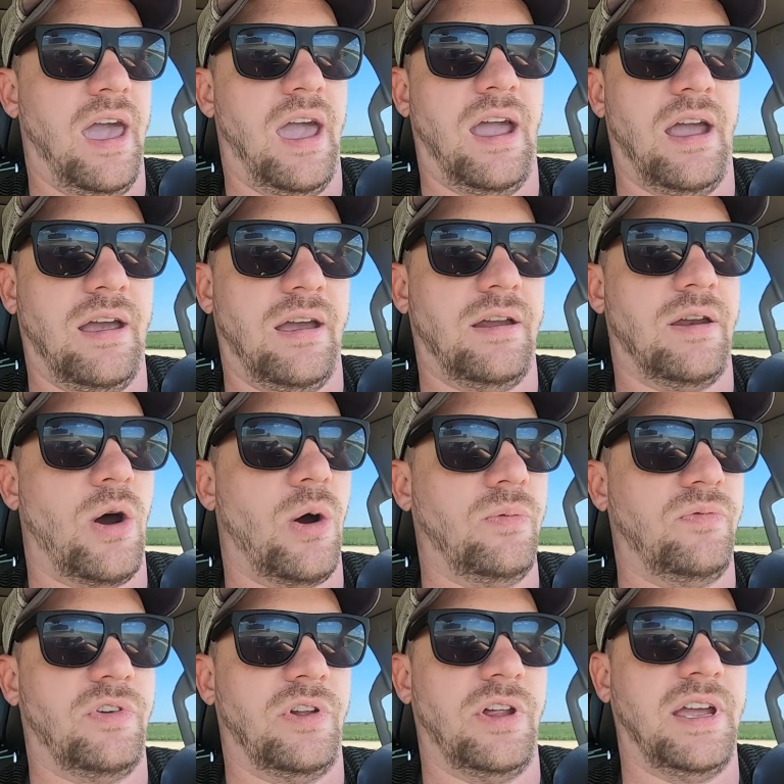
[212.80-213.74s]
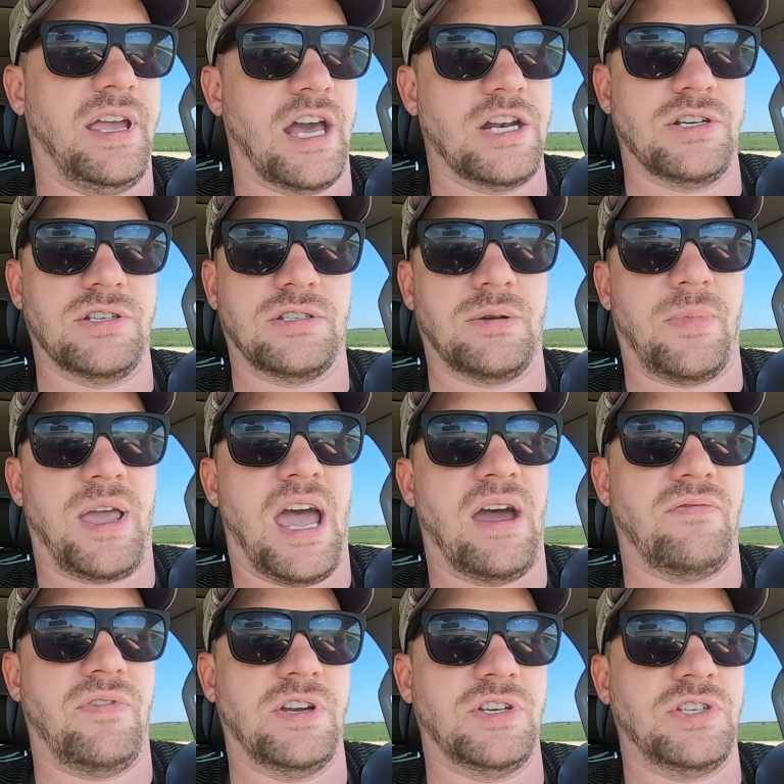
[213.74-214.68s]
and hopefully catching some
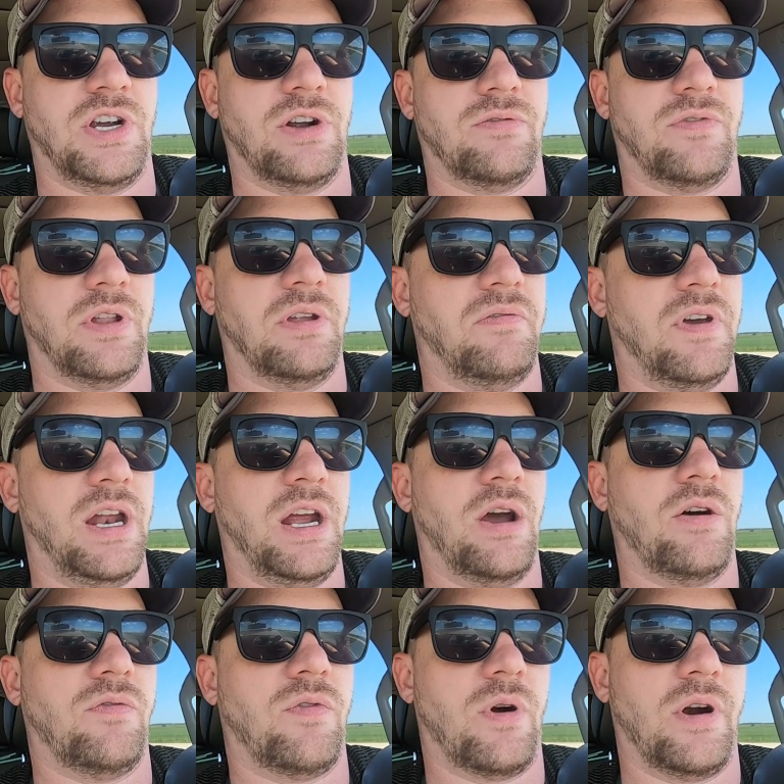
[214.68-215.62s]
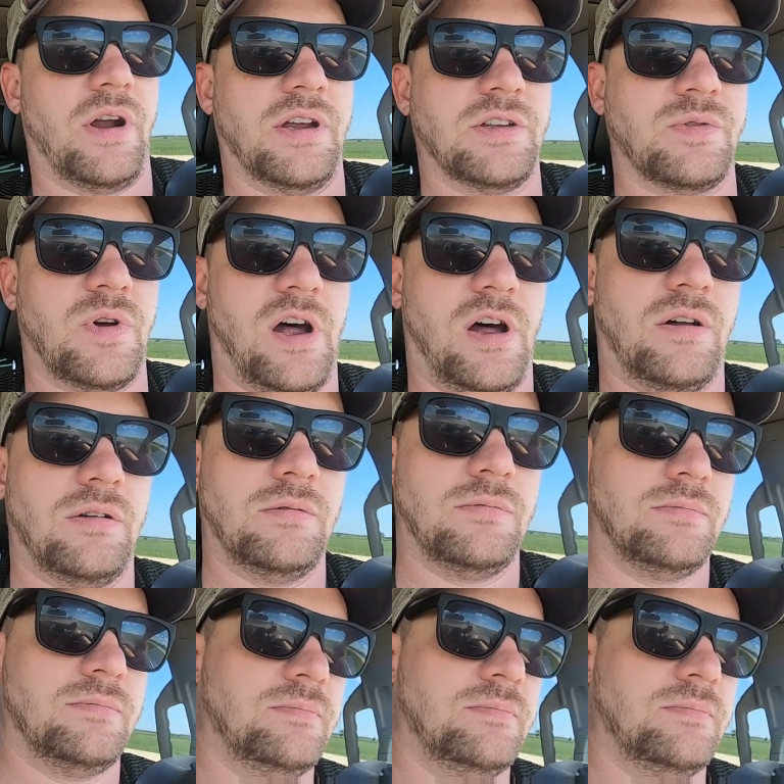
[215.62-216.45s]
catfish here for the video for you as well.